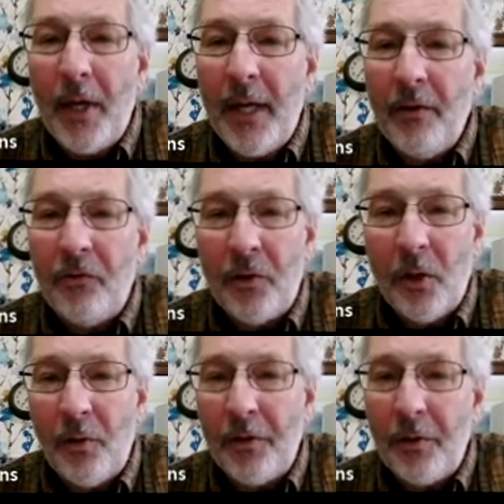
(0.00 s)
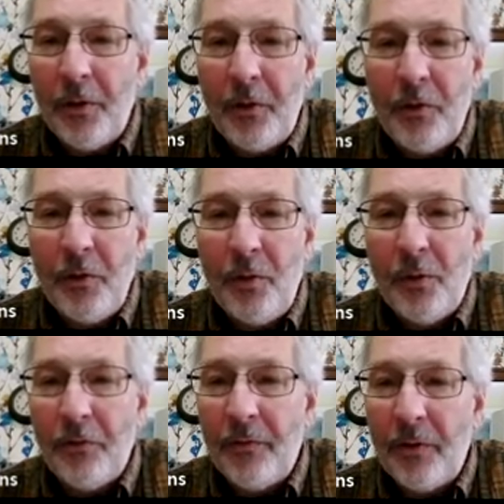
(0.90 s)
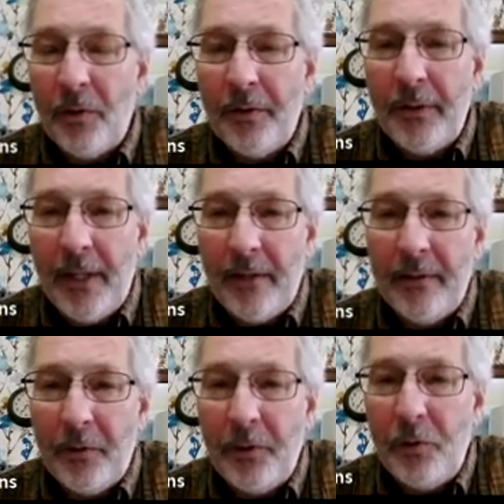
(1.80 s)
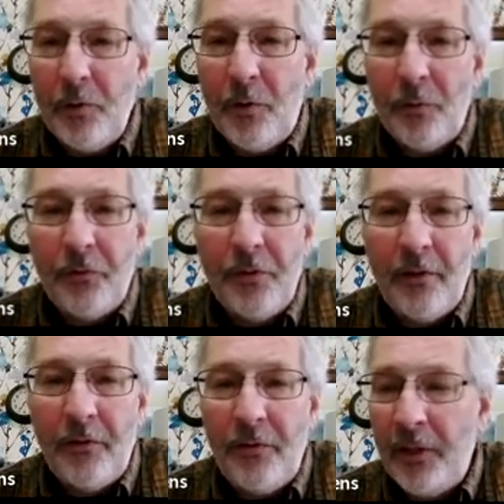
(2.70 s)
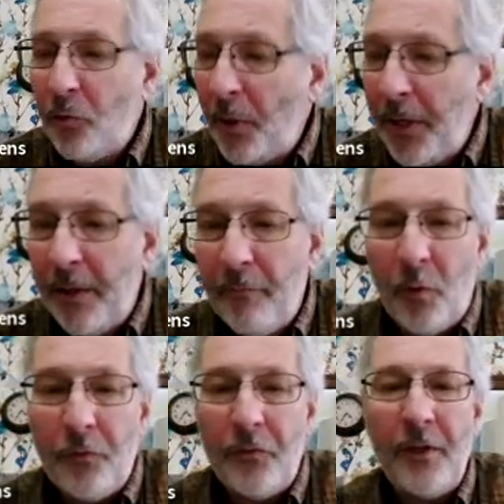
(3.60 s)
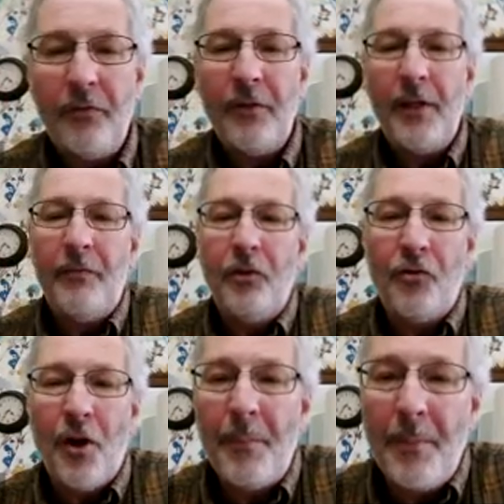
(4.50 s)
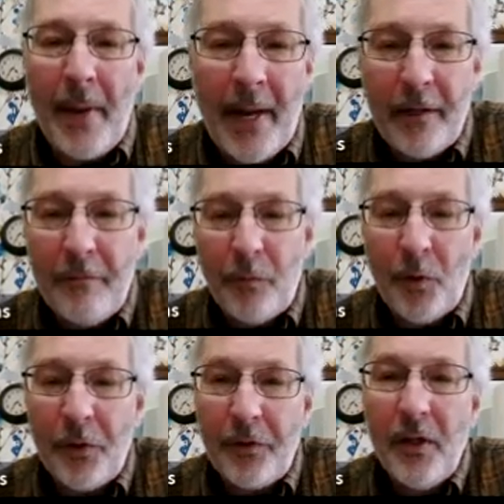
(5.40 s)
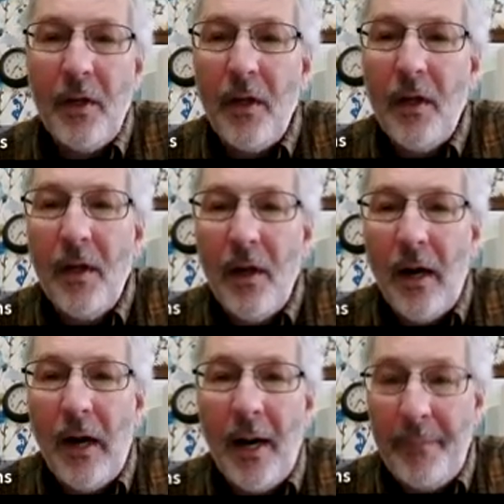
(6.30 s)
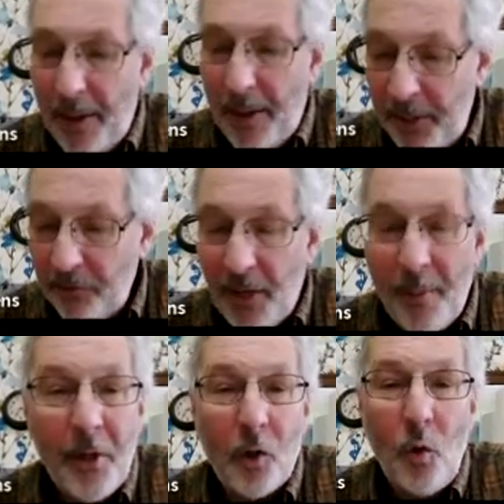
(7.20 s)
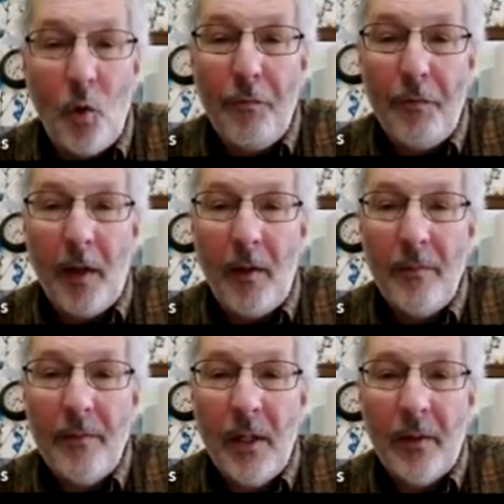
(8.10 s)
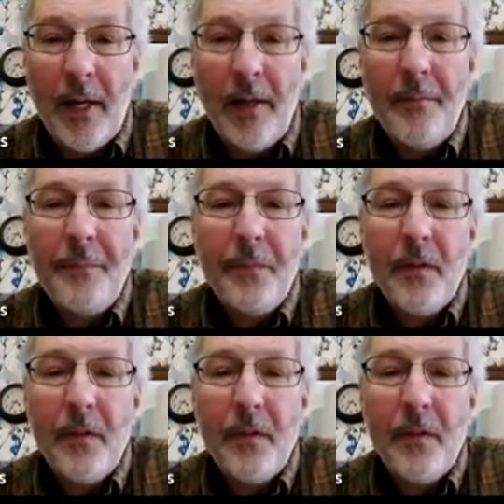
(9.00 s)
again, 0 to 32 or 0, yeah, 32 volts DC, 28 volts DC, if it's jumping back and forth, that means I'm in a cool fail, okay?